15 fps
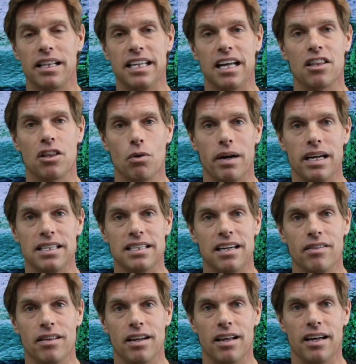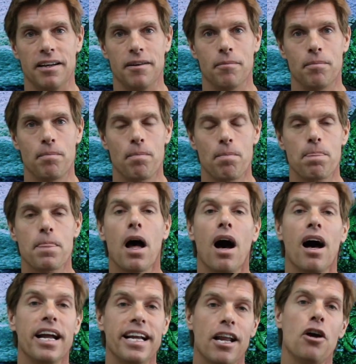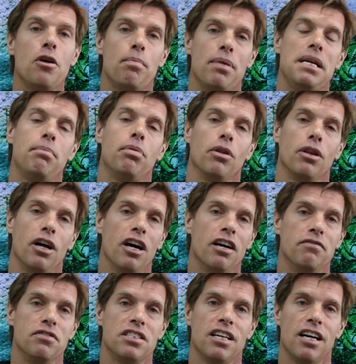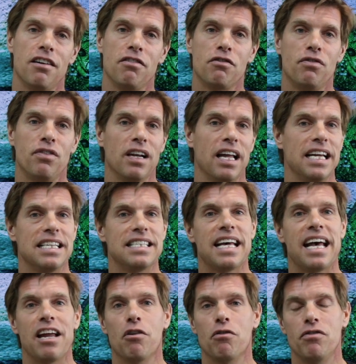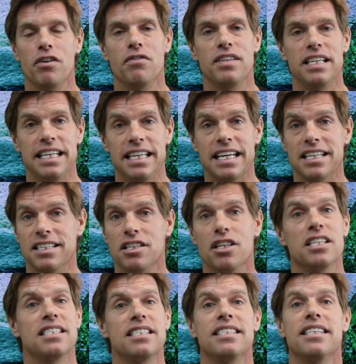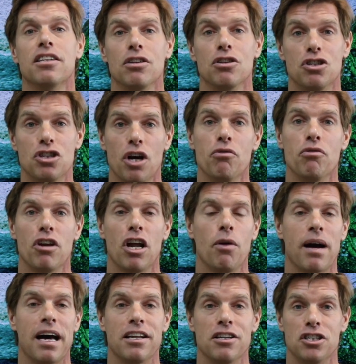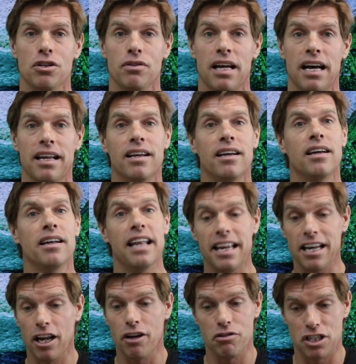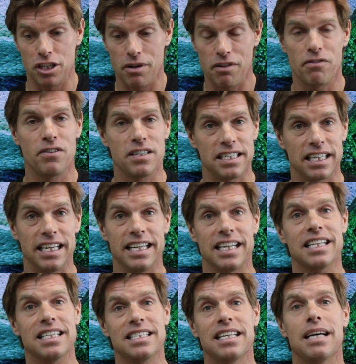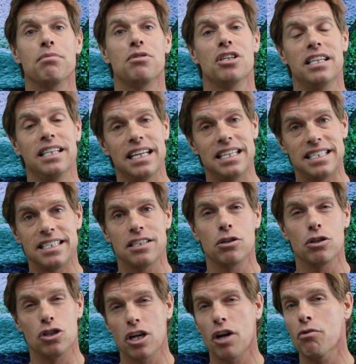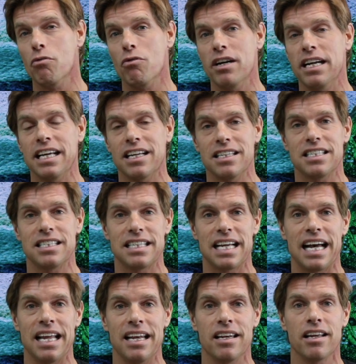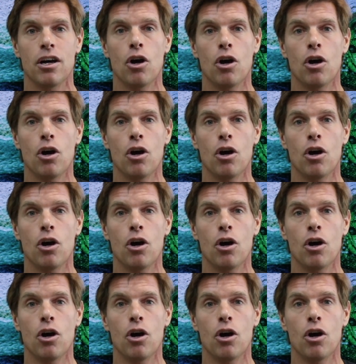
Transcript: the other way down the line. I know people that have surfed for like 10 or 15 years that still don't know how to do that, let alone do it physically, conceptually. They still don't really understand